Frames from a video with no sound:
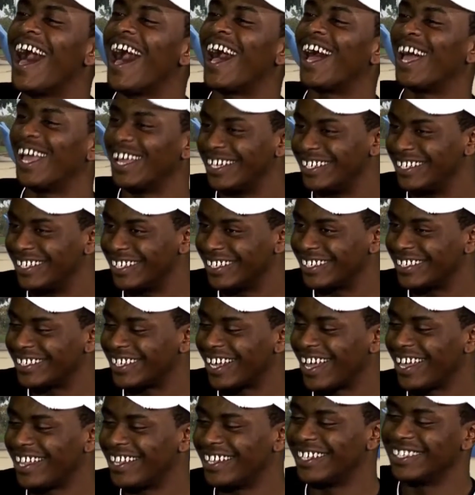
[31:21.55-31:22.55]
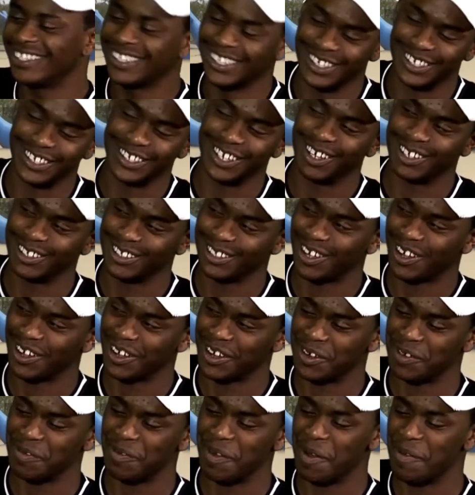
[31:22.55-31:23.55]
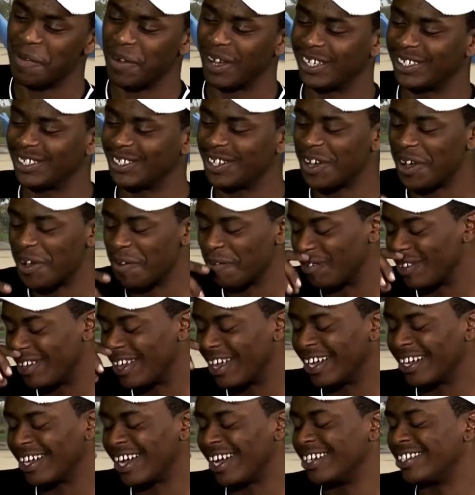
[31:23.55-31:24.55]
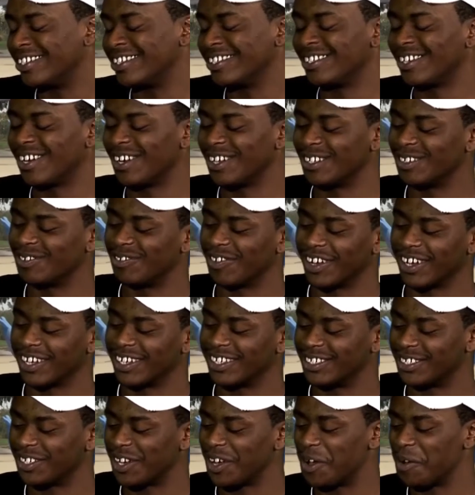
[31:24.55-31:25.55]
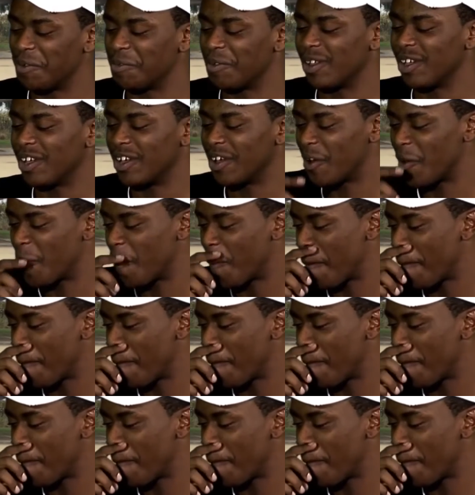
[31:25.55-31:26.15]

I just had this because I was talking about my job. Yeah, I just started this fucking job like